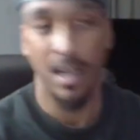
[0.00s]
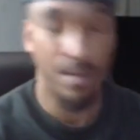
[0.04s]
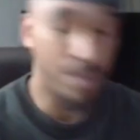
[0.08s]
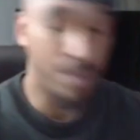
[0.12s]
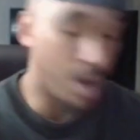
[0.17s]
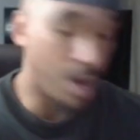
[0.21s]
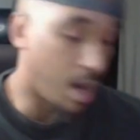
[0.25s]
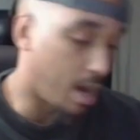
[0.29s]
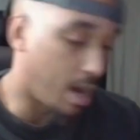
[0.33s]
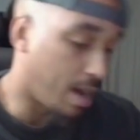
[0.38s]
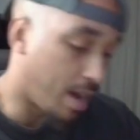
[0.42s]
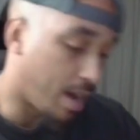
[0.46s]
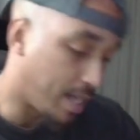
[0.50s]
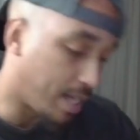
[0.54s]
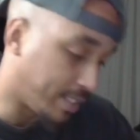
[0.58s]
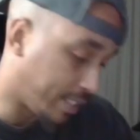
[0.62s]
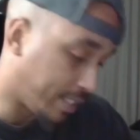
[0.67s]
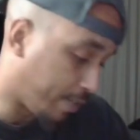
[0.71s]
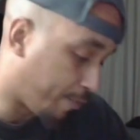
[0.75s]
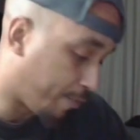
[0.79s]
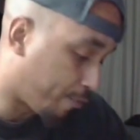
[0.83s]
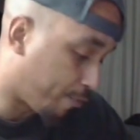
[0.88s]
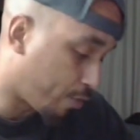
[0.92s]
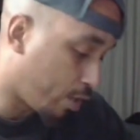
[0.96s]
But I
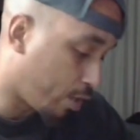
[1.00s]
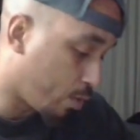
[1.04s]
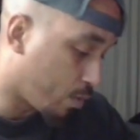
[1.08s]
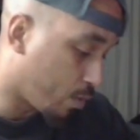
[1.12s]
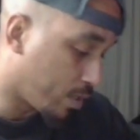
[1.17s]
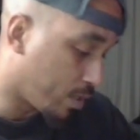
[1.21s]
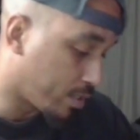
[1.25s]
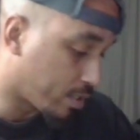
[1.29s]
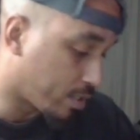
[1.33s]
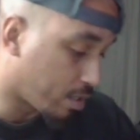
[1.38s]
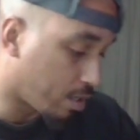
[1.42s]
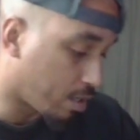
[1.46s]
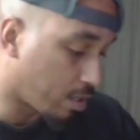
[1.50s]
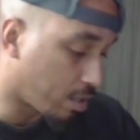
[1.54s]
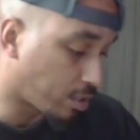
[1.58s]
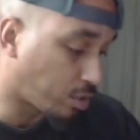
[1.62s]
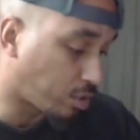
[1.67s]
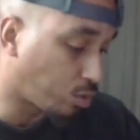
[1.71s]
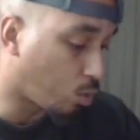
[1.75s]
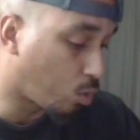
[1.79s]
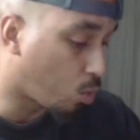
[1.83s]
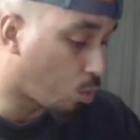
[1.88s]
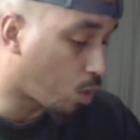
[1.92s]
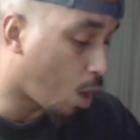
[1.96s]
say 3-1 to
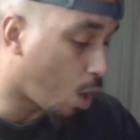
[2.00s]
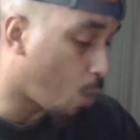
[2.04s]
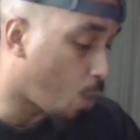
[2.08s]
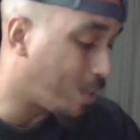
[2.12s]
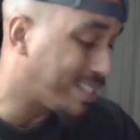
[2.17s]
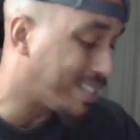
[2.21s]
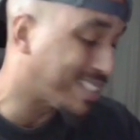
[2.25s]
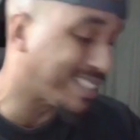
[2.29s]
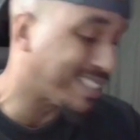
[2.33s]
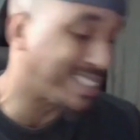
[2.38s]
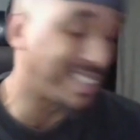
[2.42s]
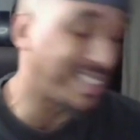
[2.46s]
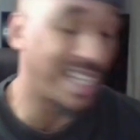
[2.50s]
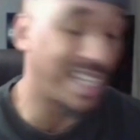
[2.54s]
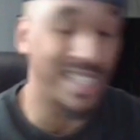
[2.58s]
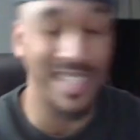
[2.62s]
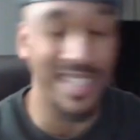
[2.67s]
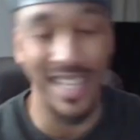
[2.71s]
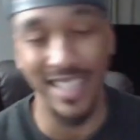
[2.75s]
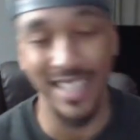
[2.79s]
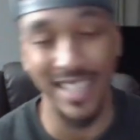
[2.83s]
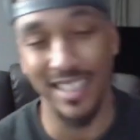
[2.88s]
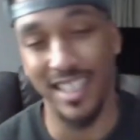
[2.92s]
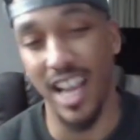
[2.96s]
Arsenal. Go into
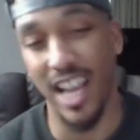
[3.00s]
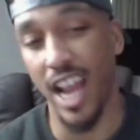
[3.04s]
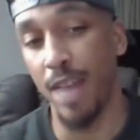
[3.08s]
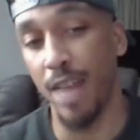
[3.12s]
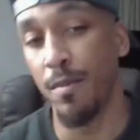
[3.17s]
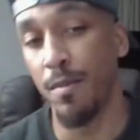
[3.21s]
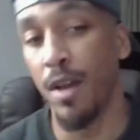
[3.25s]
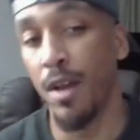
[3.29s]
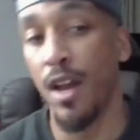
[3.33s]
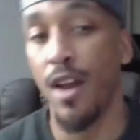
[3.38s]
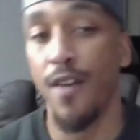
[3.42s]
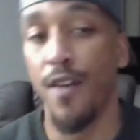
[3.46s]
Sunday's game.